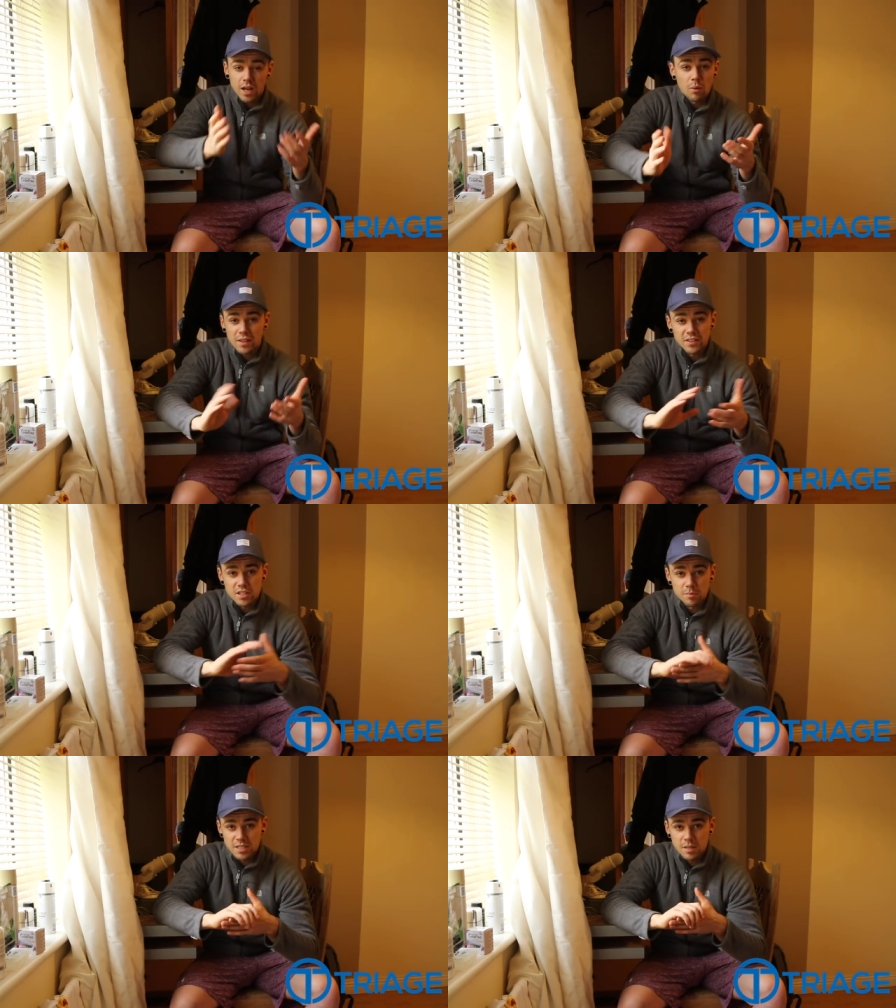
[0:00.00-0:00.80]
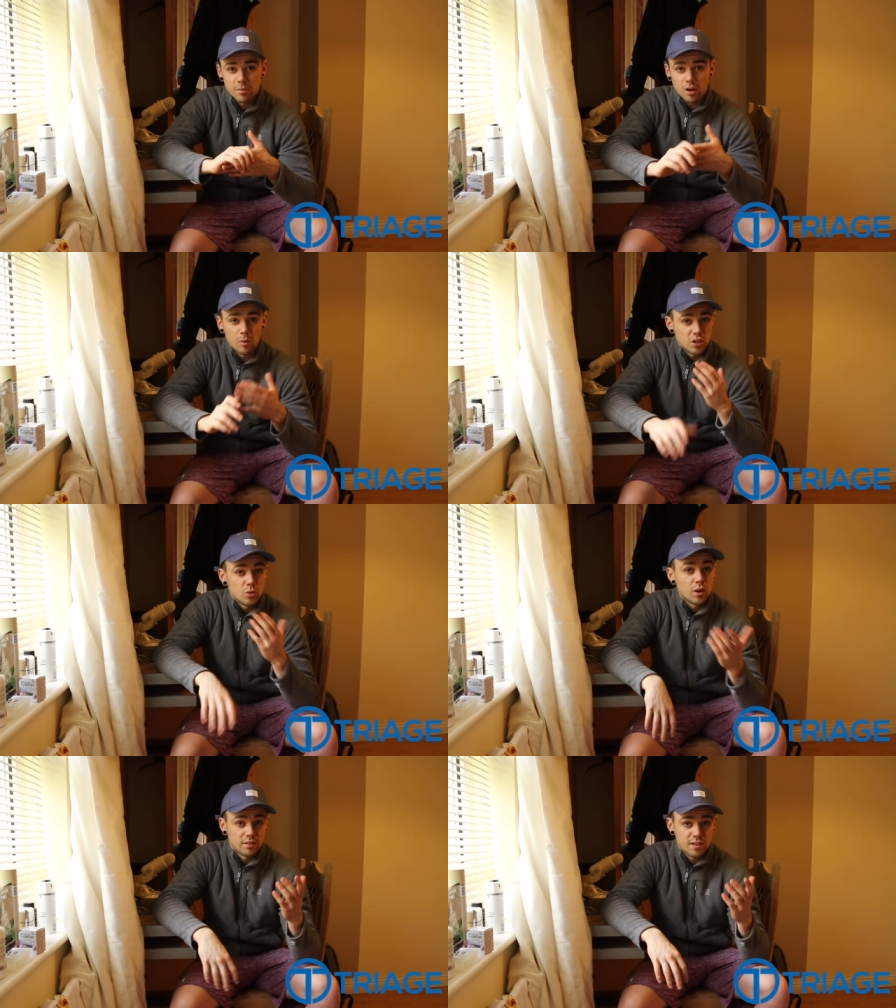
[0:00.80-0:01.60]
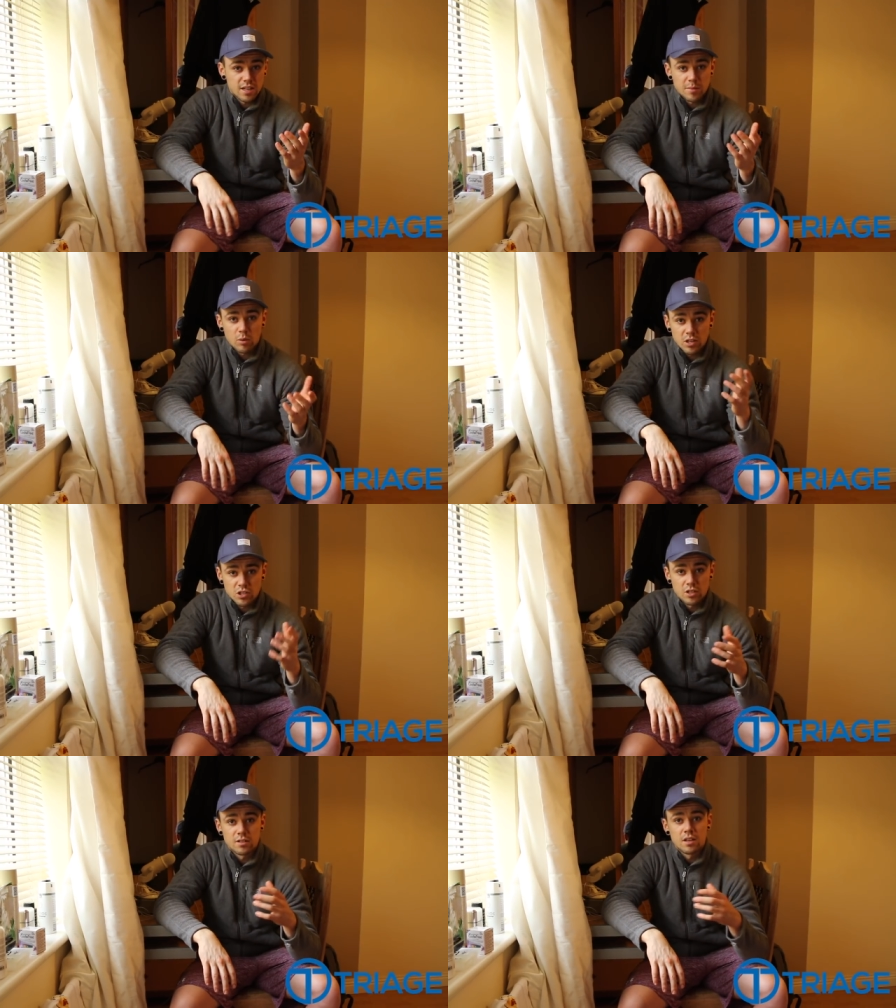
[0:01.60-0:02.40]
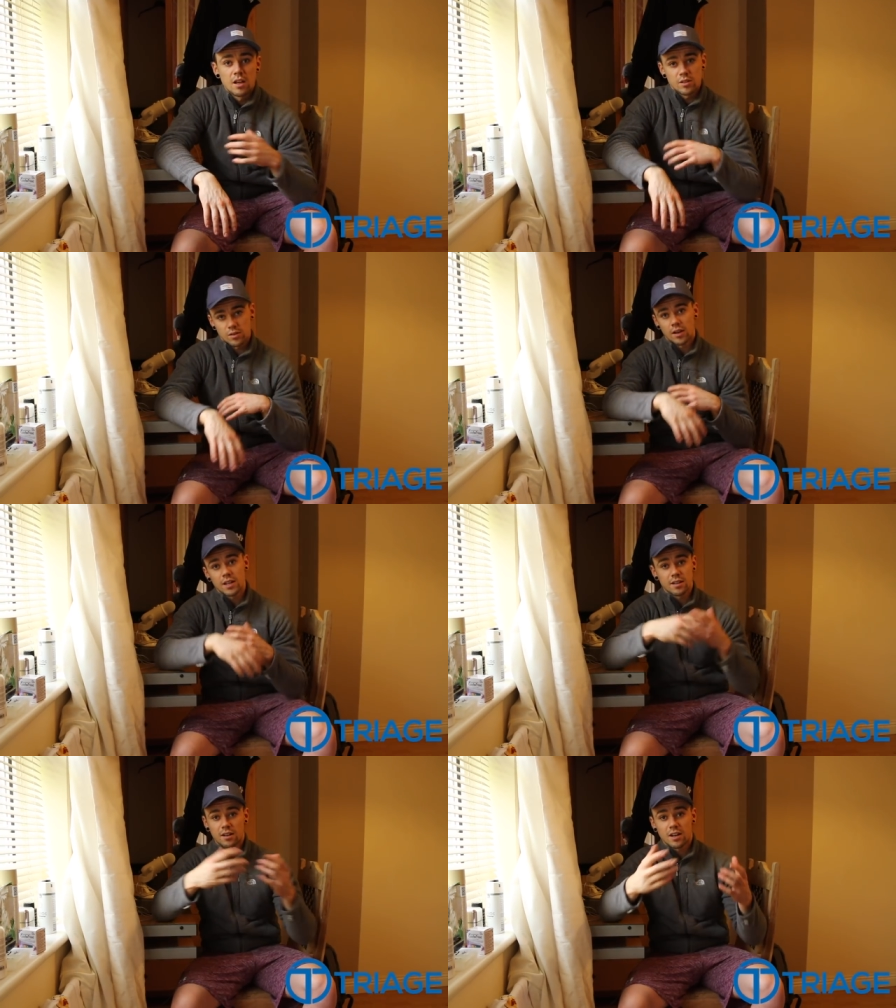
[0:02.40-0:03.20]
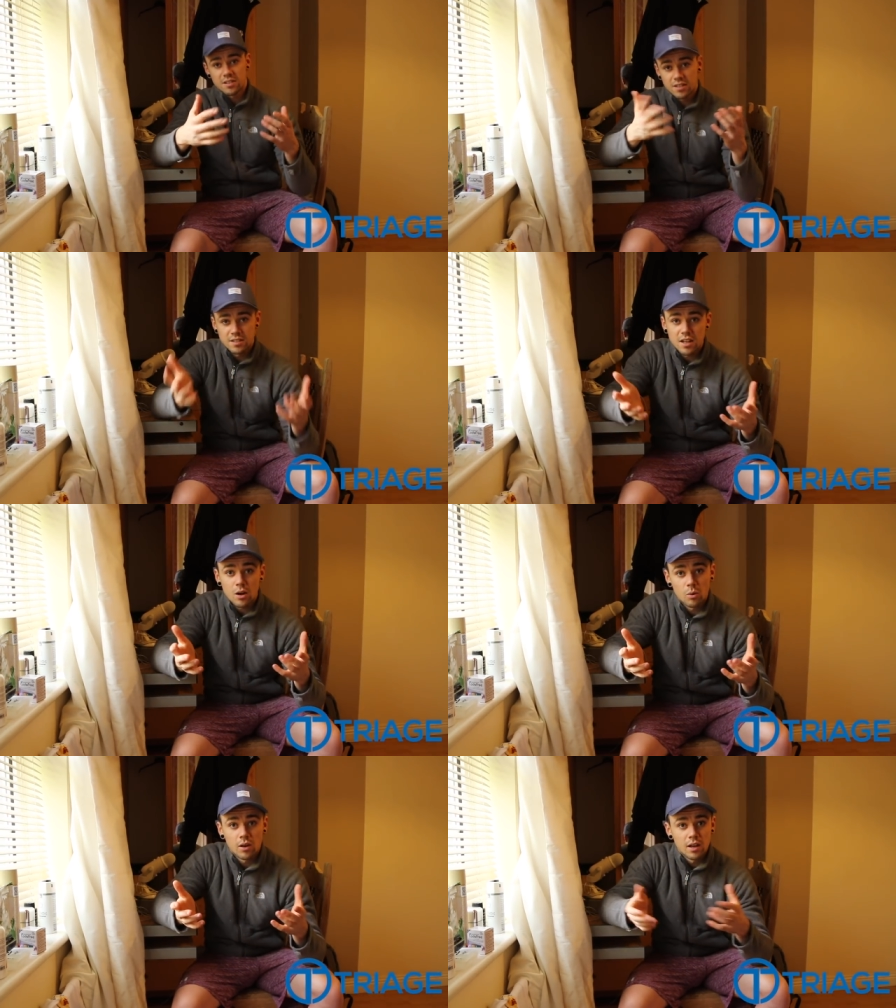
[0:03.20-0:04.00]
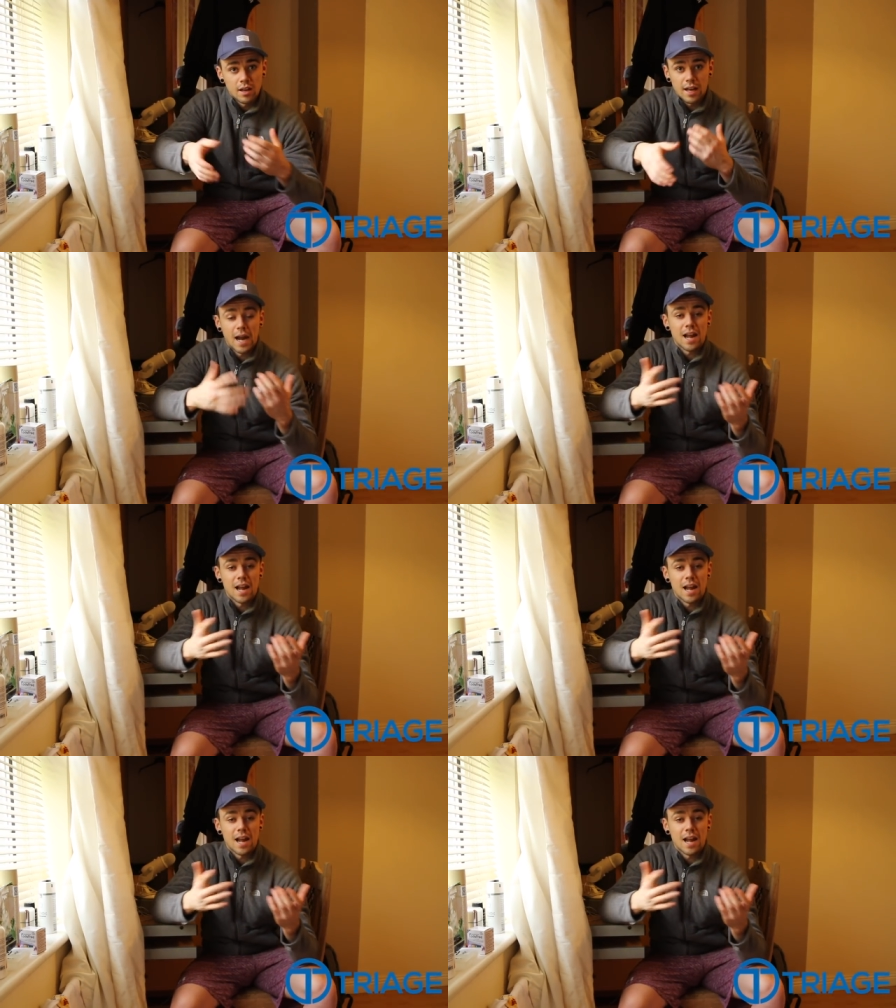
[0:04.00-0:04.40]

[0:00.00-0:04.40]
I want this to be similar. I want you guys to ask me questions so that I can kind of sit down and